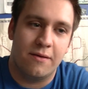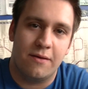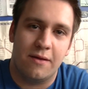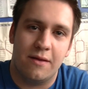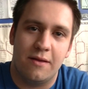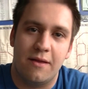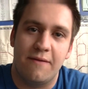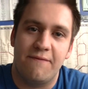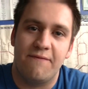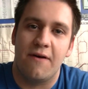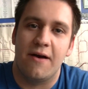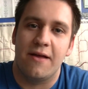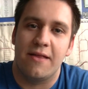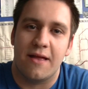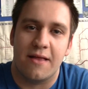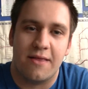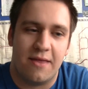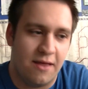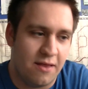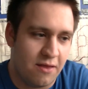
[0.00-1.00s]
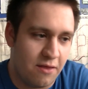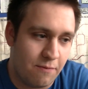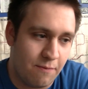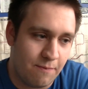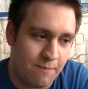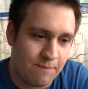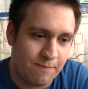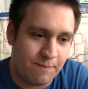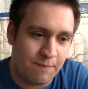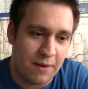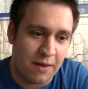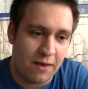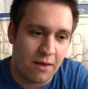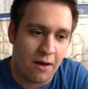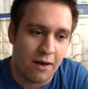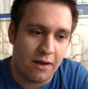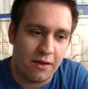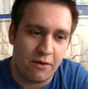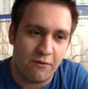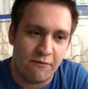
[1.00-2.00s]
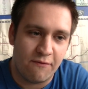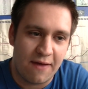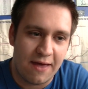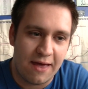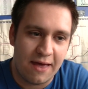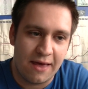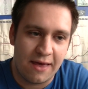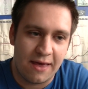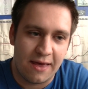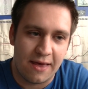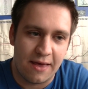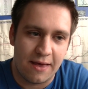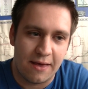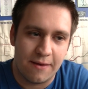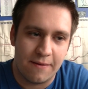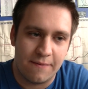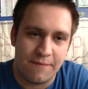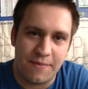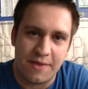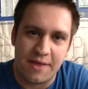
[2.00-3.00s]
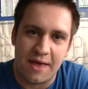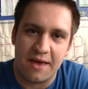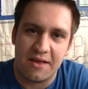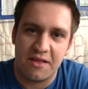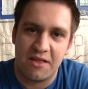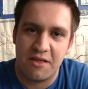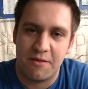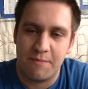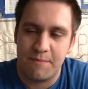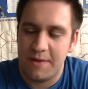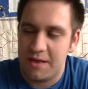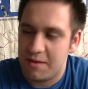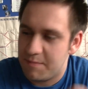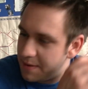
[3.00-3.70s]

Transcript: And they find that it's been kind of it's